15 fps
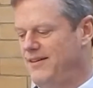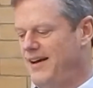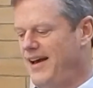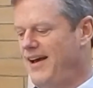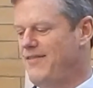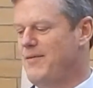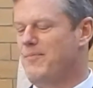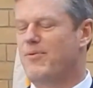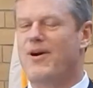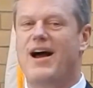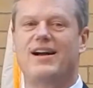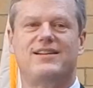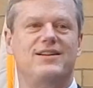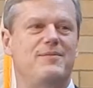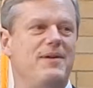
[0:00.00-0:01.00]
have a
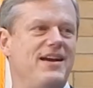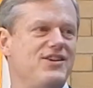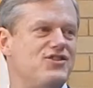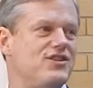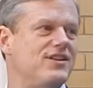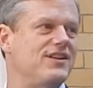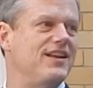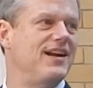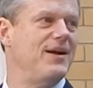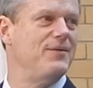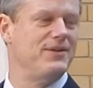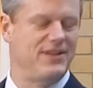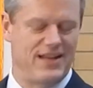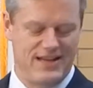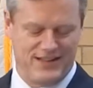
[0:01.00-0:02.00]
proclamation that I
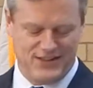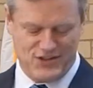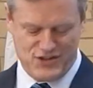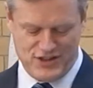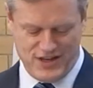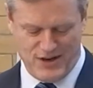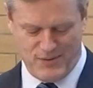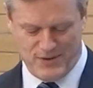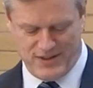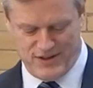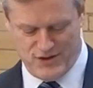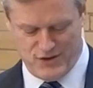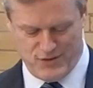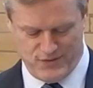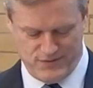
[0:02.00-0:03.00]
would like to share with
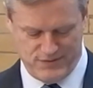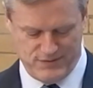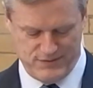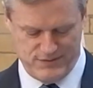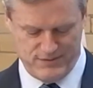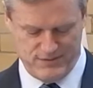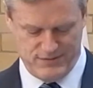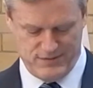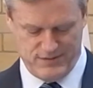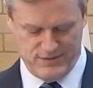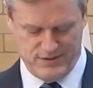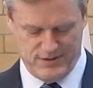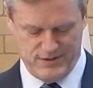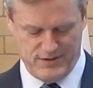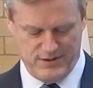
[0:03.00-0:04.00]
you.
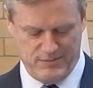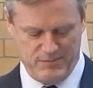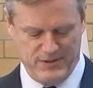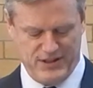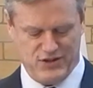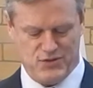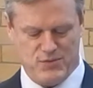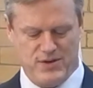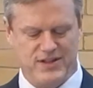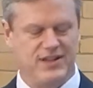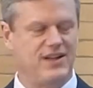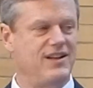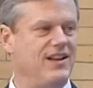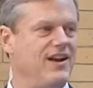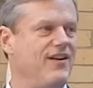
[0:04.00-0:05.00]
Because we're
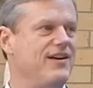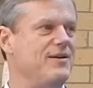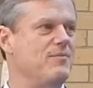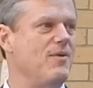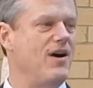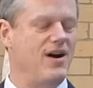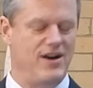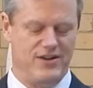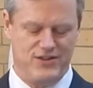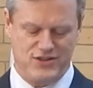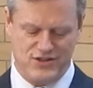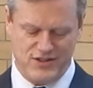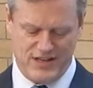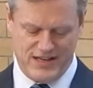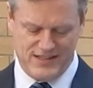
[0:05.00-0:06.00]
declaring March
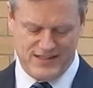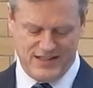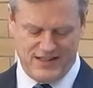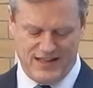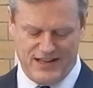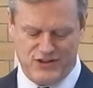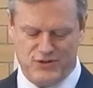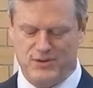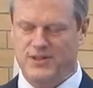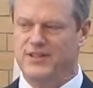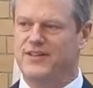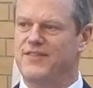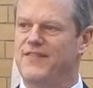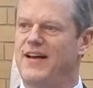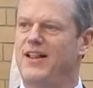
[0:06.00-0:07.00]
as Intellectual
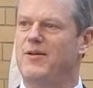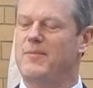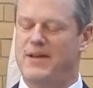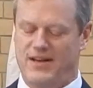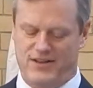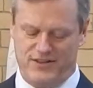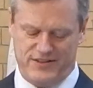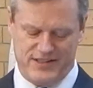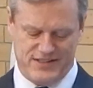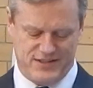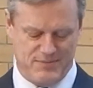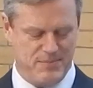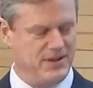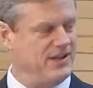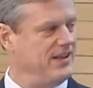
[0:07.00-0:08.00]
and Developmental
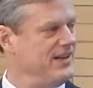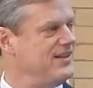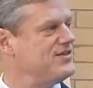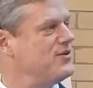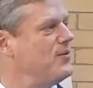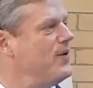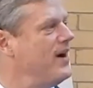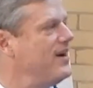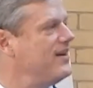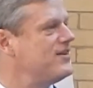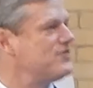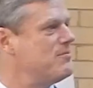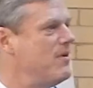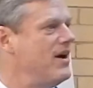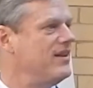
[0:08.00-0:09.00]
Disabilities
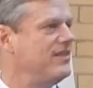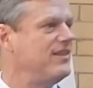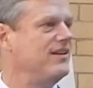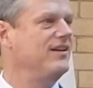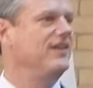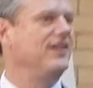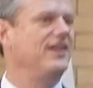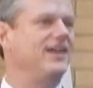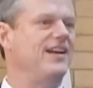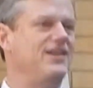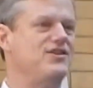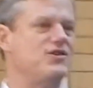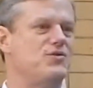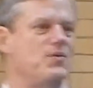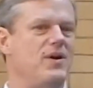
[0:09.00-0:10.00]
Awareness Month, and I
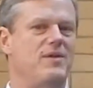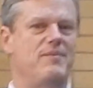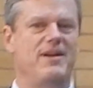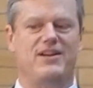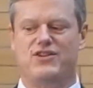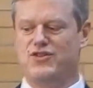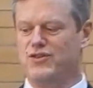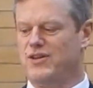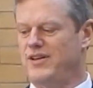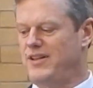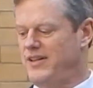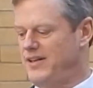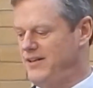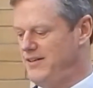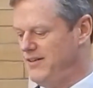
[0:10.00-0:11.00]
just want to make sure
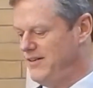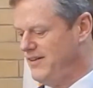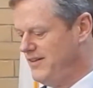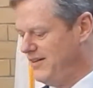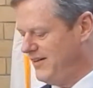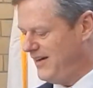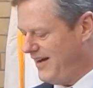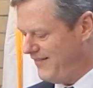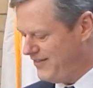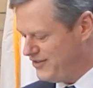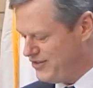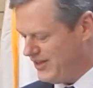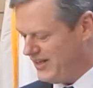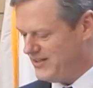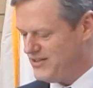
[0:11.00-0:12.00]
that I have a
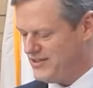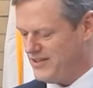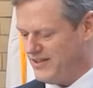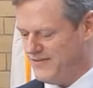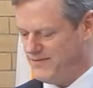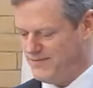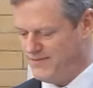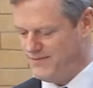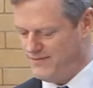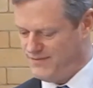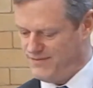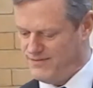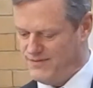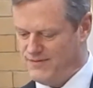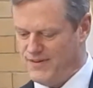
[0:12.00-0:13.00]
chance to
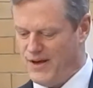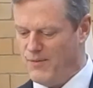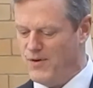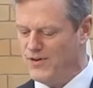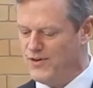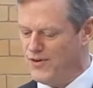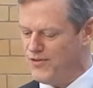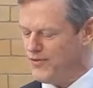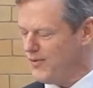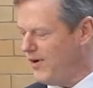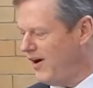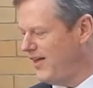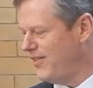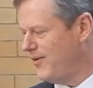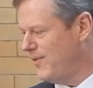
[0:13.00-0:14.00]
come up with all